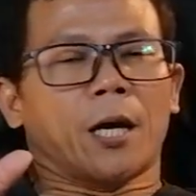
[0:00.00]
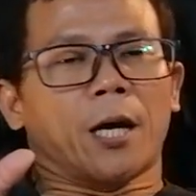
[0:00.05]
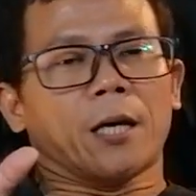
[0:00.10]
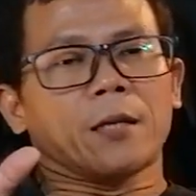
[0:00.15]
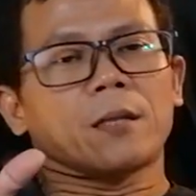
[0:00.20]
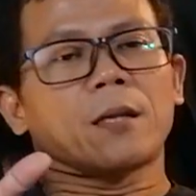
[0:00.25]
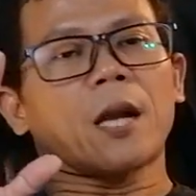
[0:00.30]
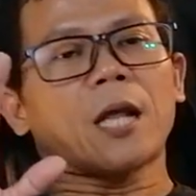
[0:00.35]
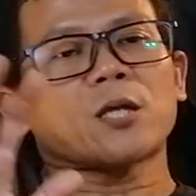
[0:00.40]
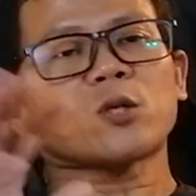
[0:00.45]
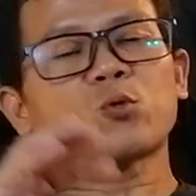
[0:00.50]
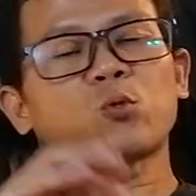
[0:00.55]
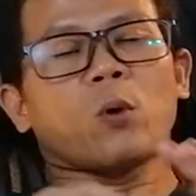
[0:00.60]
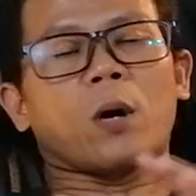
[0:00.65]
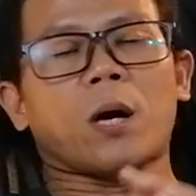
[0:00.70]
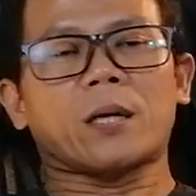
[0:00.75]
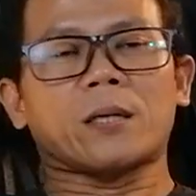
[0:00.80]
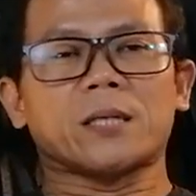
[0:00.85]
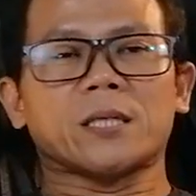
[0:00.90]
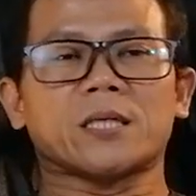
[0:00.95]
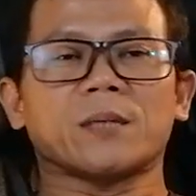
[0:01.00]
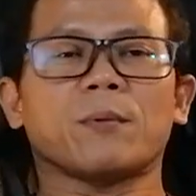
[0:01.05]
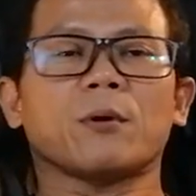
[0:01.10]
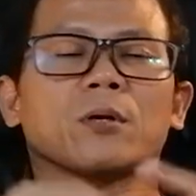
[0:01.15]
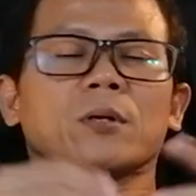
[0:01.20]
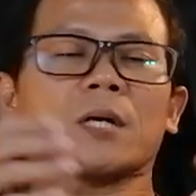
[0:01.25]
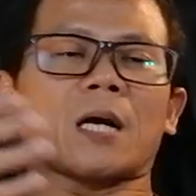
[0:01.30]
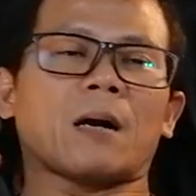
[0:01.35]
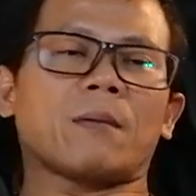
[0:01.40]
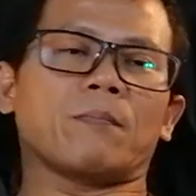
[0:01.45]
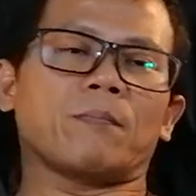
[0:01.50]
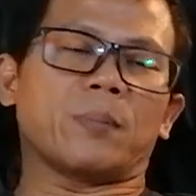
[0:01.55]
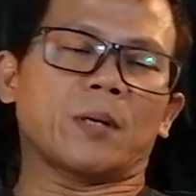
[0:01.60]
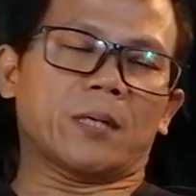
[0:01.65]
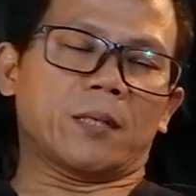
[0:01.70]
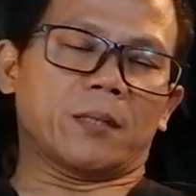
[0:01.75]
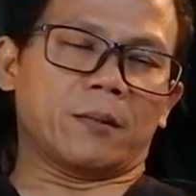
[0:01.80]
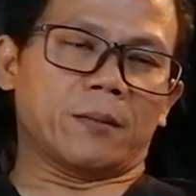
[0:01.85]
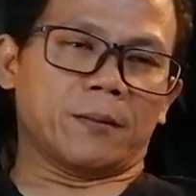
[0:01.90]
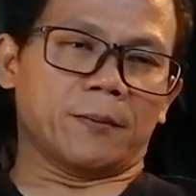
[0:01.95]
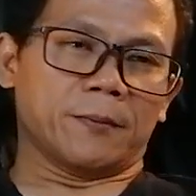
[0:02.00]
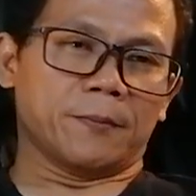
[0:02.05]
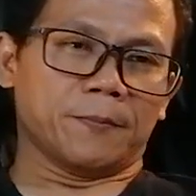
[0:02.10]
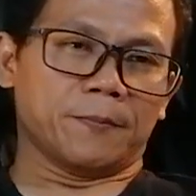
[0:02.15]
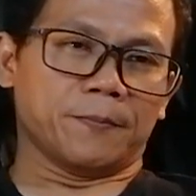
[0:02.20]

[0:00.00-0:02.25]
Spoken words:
And the last one is about company.